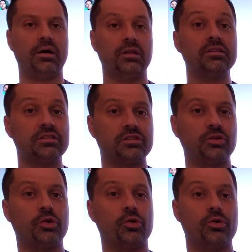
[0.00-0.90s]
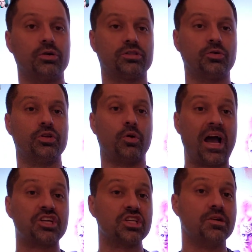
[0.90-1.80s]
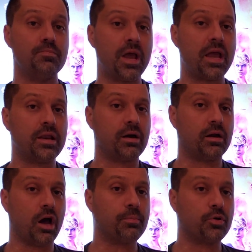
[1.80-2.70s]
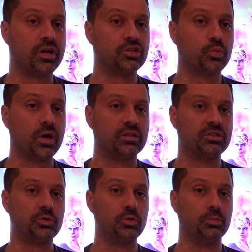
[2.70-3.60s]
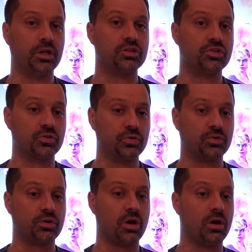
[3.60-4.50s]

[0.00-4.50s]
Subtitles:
London Studio actually made an upgrade as well to Blood and Truth